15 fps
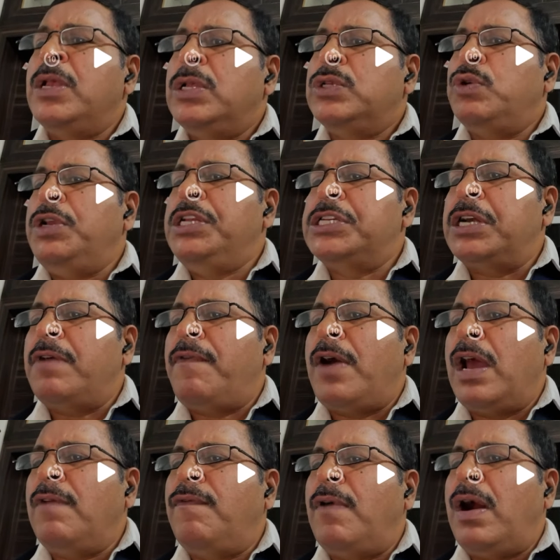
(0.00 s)
So instead of
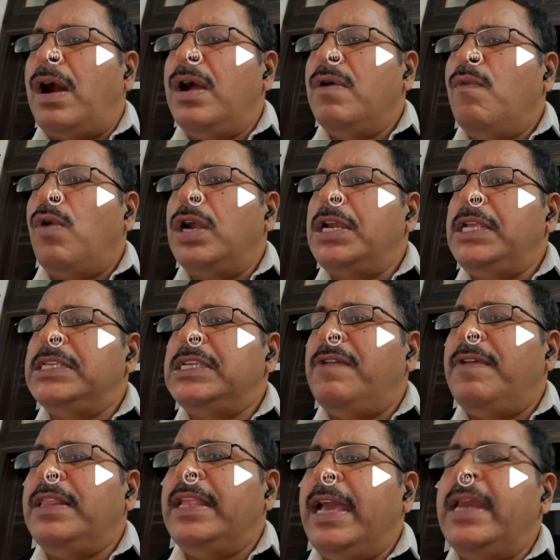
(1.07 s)
alpha, what is
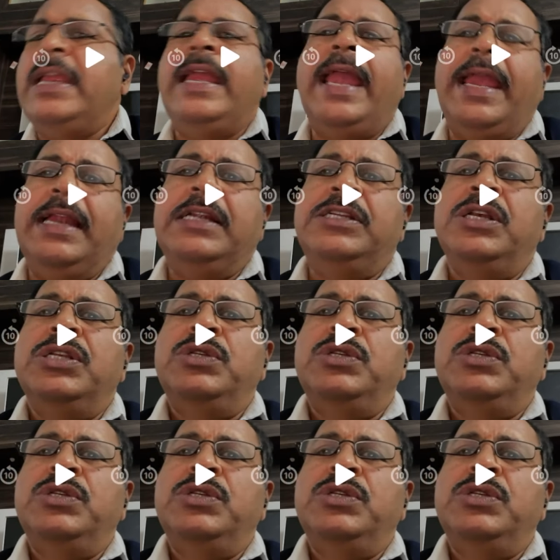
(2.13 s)
given there? 8.